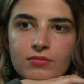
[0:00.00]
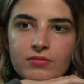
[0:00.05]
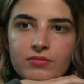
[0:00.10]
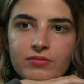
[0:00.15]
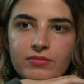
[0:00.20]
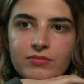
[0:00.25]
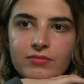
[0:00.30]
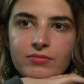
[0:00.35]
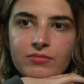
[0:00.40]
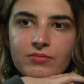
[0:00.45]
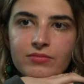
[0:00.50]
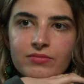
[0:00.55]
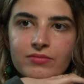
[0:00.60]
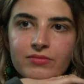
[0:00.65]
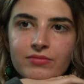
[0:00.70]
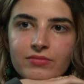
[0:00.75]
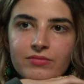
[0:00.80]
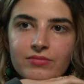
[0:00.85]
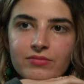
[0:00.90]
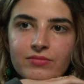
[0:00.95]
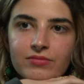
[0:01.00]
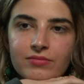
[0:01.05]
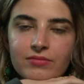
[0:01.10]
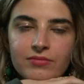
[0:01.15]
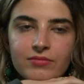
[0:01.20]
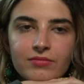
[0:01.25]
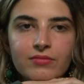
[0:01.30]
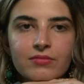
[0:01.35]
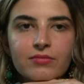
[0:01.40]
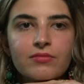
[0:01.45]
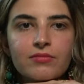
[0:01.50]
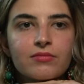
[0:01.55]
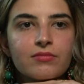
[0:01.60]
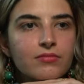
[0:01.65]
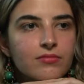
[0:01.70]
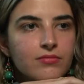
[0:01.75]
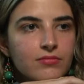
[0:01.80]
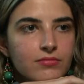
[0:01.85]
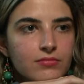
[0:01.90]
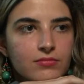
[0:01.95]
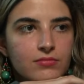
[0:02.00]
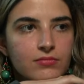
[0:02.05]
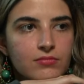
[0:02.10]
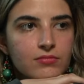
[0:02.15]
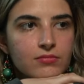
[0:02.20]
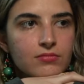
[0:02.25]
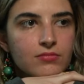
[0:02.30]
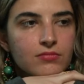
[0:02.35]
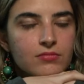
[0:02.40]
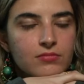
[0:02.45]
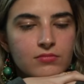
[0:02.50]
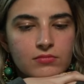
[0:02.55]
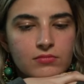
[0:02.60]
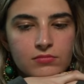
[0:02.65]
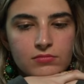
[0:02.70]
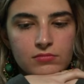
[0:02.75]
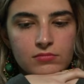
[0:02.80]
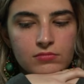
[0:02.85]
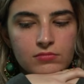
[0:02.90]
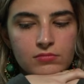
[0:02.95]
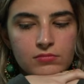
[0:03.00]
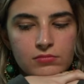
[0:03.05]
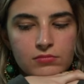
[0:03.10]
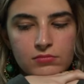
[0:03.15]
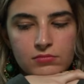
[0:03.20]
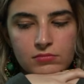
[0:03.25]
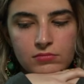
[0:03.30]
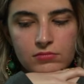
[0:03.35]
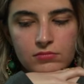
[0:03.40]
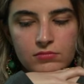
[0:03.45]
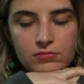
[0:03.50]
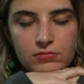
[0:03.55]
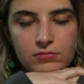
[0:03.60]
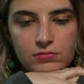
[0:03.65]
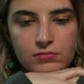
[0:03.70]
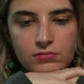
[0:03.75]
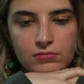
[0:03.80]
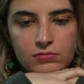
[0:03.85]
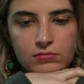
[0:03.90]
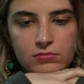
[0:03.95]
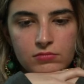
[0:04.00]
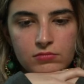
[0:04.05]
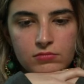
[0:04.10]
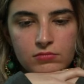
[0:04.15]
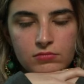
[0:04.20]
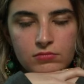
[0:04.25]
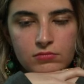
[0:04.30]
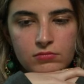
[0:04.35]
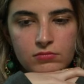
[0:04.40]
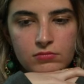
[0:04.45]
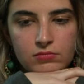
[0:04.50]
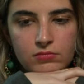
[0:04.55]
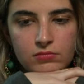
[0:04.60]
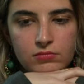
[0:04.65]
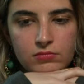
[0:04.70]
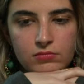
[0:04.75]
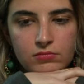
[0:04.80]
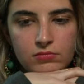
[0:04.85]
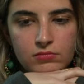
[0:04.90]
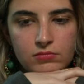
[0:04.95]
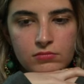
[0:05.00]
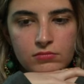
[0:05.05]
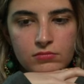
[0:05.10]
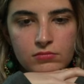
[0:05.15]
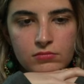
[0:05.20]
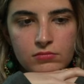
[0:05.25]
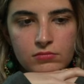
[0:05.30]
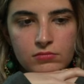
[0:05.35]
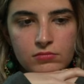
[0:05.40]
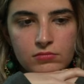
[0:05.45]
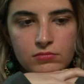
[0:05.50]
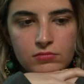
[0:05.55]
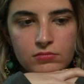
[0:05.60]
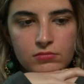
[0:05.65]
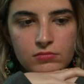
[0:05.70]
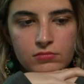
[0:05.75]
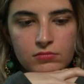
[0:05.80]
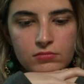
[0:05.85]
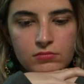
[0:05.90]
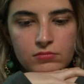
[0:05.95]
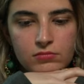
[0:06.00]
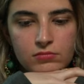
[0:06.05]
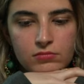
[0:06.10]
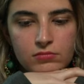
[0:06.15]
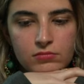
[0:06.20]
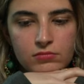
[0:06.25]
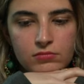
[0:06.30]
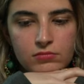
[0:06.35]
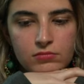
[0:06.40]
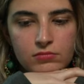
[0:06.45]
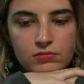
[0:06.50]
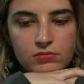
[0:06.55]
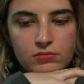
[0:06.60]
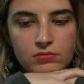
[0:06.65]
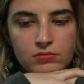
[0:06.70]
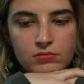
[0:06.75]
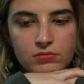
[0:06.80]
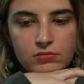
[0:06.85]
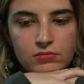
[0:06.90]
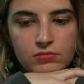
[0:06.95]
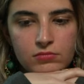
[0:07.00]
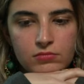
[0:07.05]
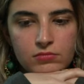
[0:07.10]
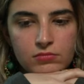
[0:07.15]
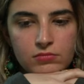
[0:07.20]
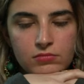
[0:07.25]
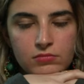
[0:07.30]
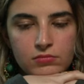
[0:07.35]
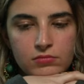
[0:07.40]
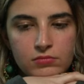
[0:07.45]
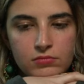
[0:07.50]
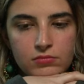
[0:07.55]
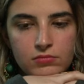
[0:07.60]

(no one is talking)